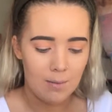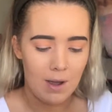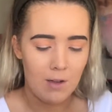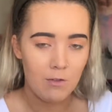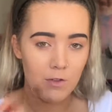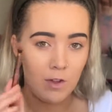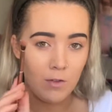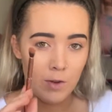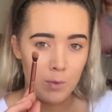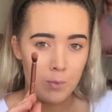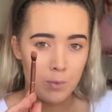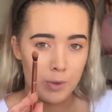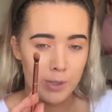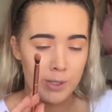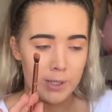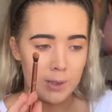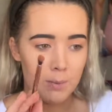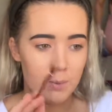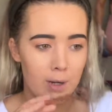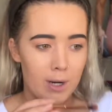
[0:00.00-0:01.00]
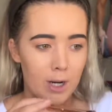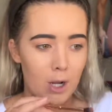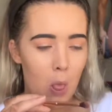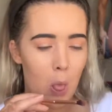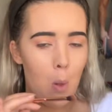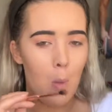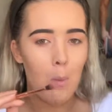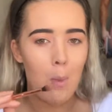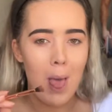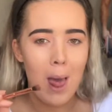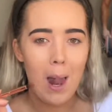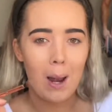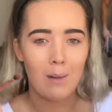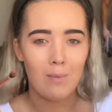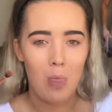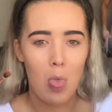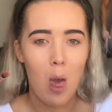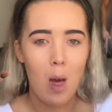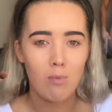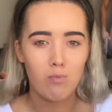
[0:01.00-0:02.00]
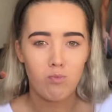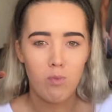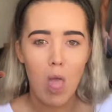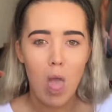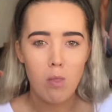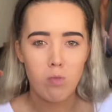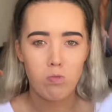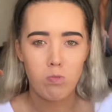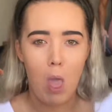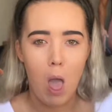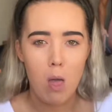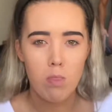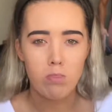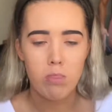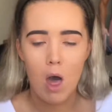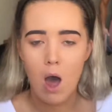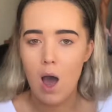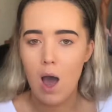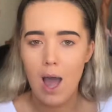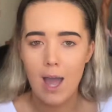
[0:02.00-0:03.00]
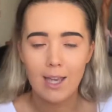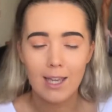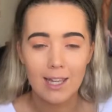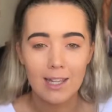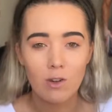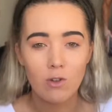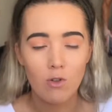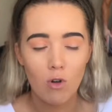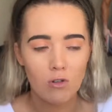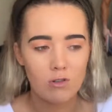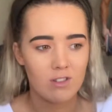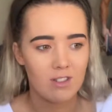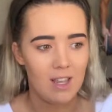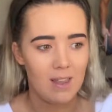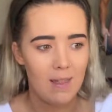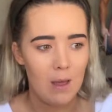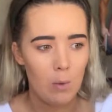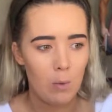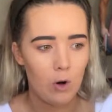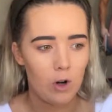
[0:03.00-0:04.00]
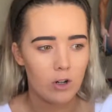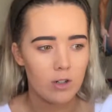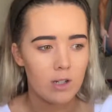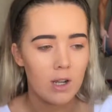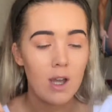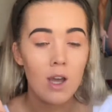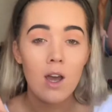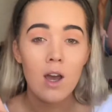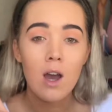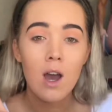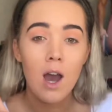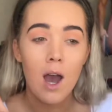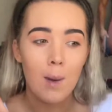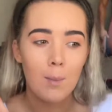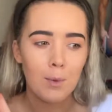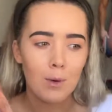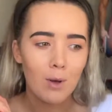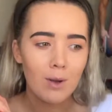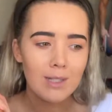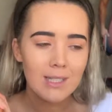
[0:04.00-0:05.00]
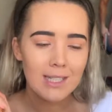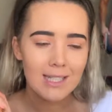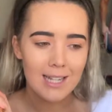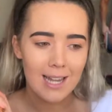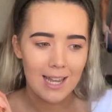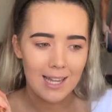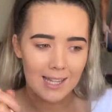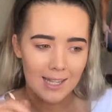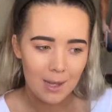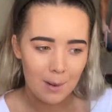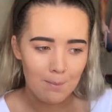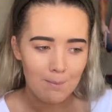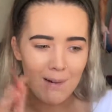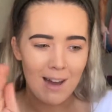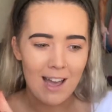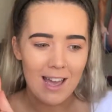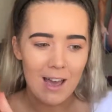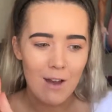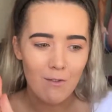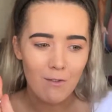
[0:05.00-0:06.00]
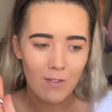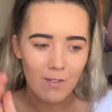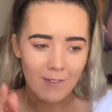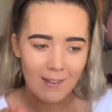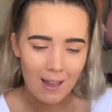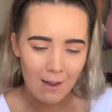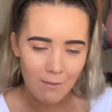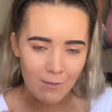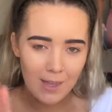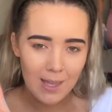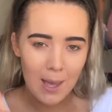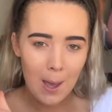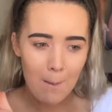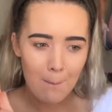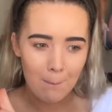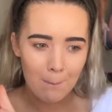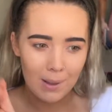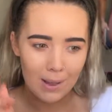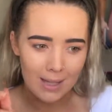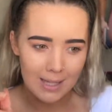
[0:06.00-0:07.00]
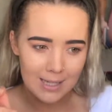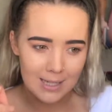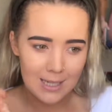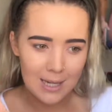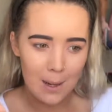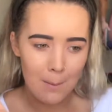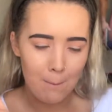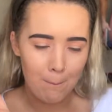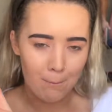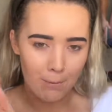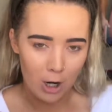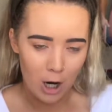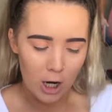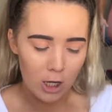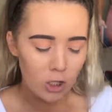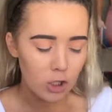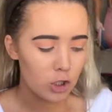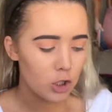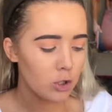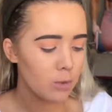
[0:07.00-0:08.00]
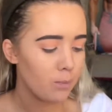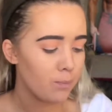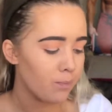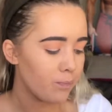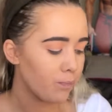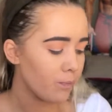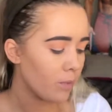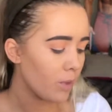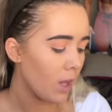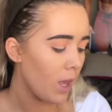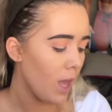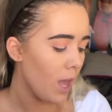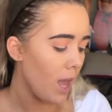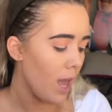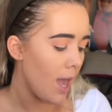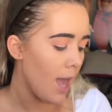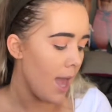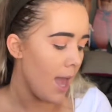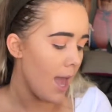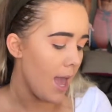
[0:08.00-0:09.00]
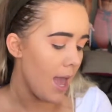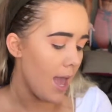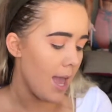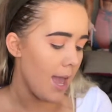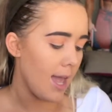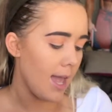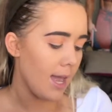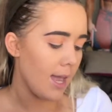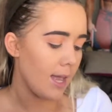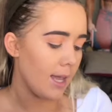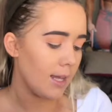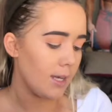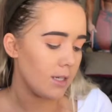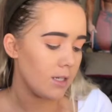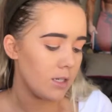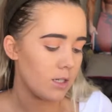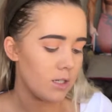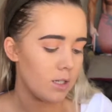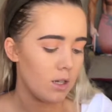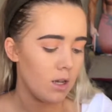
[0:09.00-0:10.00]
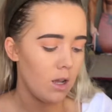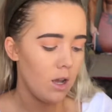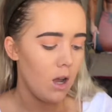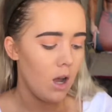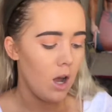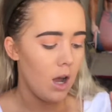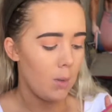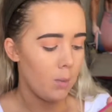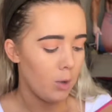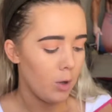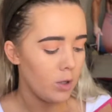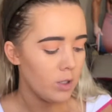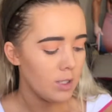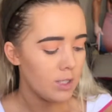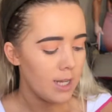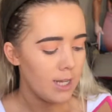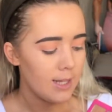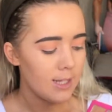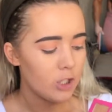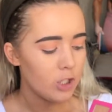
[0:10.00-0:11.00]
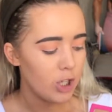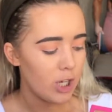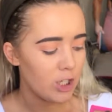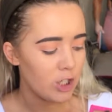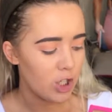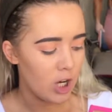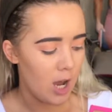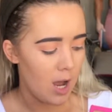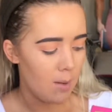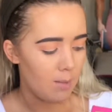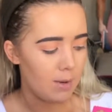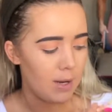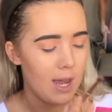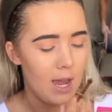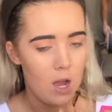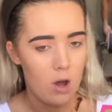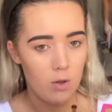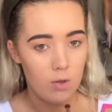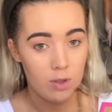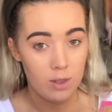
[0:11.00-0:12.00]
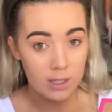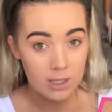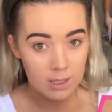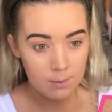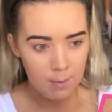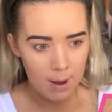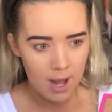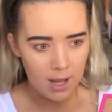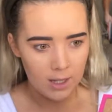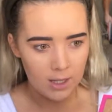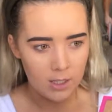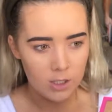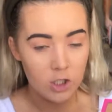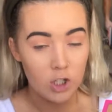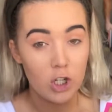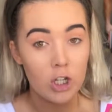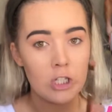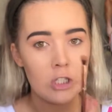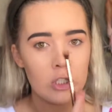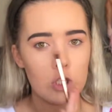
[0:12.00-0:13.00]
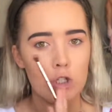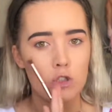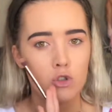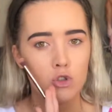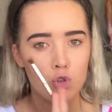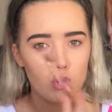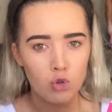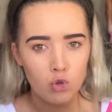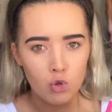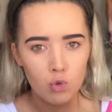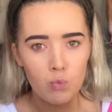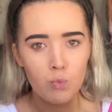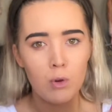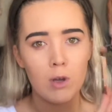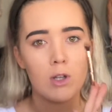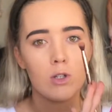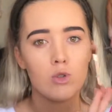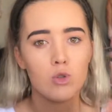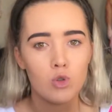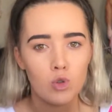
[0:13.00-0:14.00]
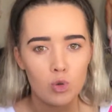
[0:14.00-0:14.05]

my fluffy blender brush. I cannot say that word. I'm going to take my fluffy blender brush and I'm going to take the shade Charm. Now this palette is super